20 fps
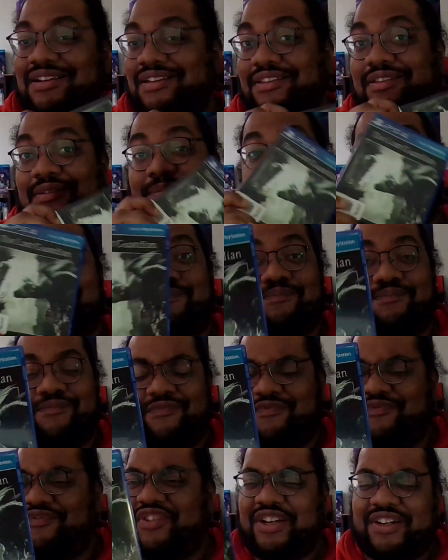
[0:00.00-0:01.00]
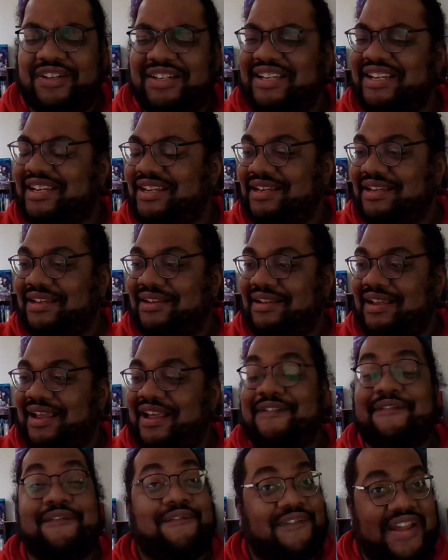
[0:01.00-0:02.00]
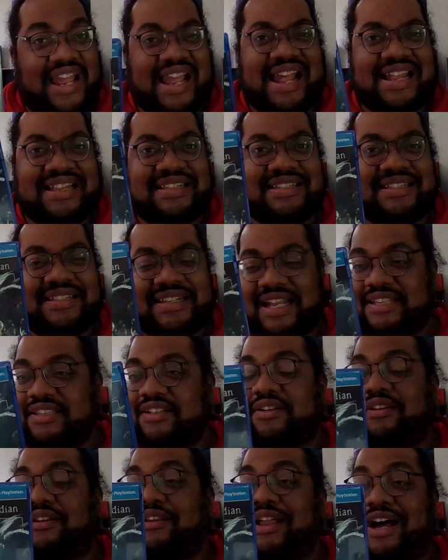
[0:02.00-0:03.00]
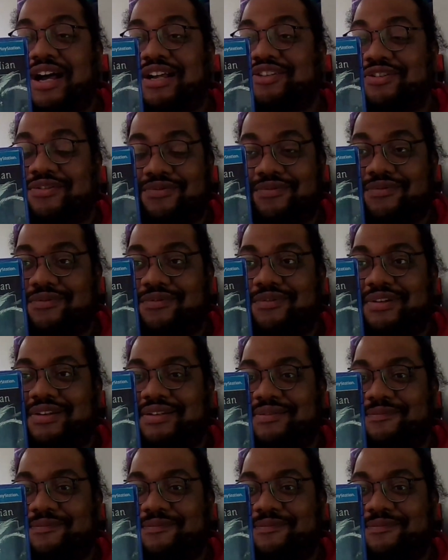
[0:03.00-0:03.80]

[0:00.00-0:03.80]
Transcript: the very advanced technological